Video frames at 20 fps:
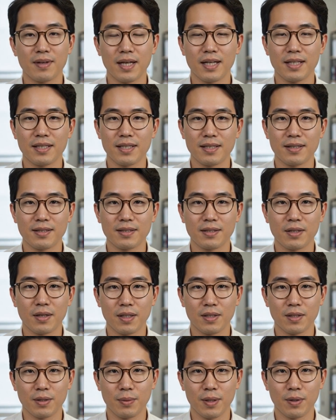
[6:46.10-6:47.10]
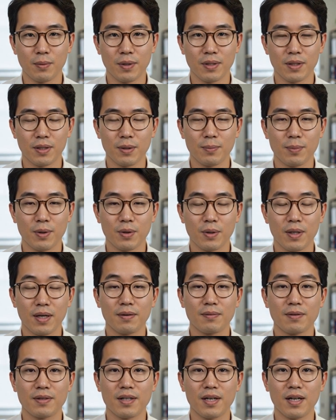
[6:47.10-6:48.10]
Getting these 32-bit Windows
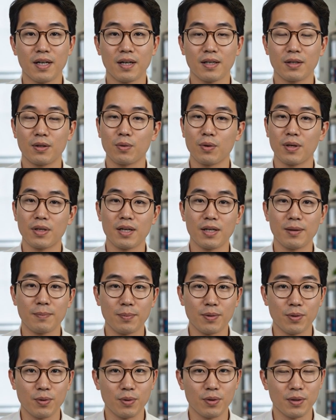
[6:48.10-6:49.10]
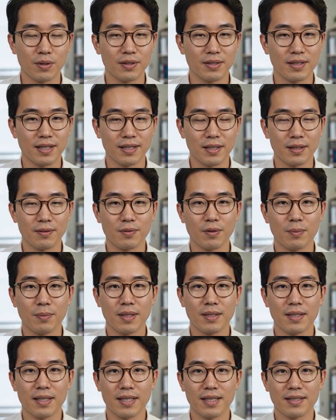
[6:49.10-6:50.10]
programs to run on a pure
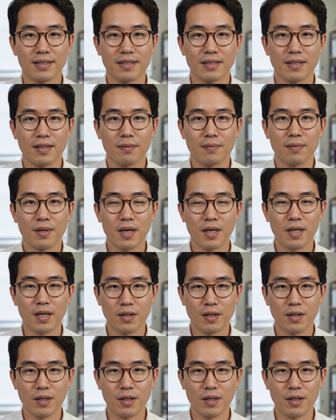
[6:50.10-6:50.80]
64-bit Linux system